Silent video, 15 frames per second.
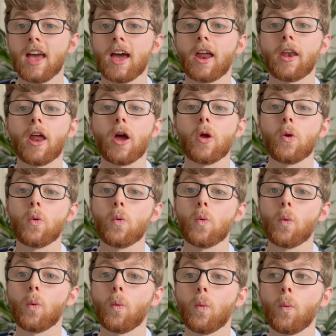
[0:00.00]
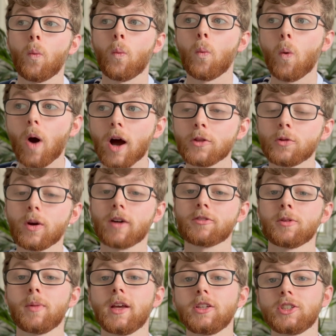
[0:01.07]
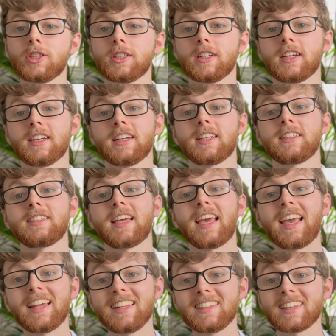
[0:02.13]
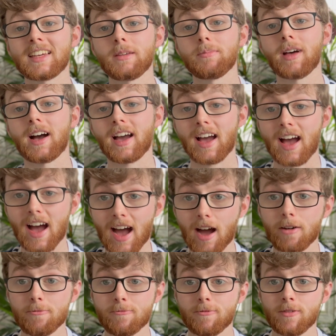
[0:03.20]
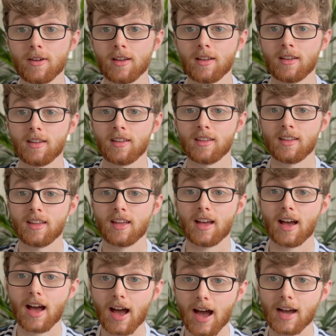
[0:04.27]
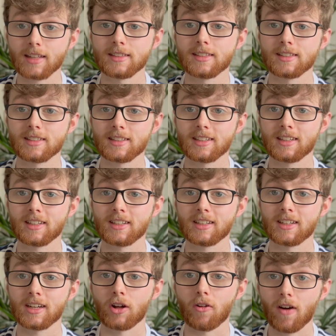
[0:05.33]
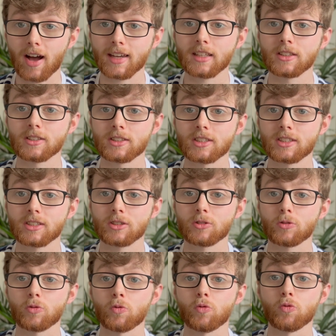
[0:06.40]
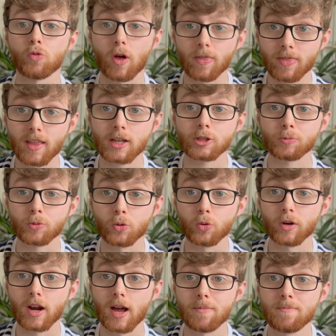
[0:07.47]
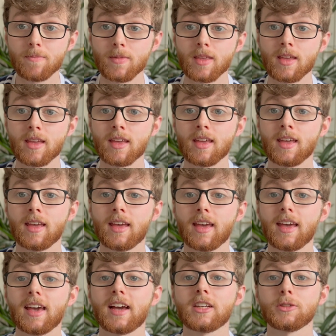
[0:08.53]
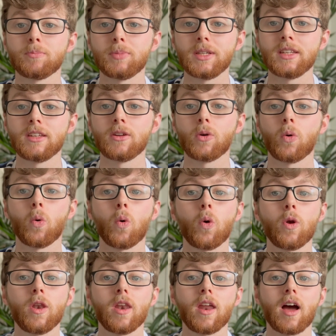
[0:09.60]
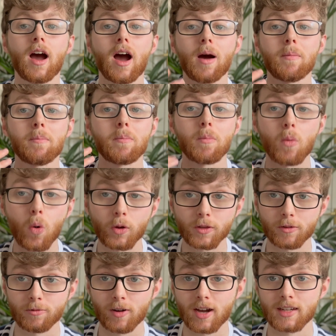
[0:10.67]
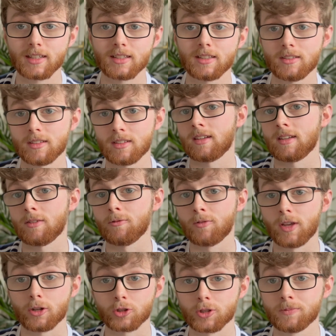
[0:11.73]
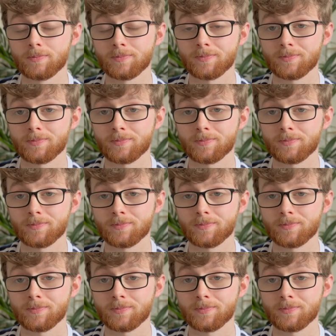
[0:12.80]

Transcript: Now, what I do have to mention is, anytime that I have had clients run this program, it has been on a modified version.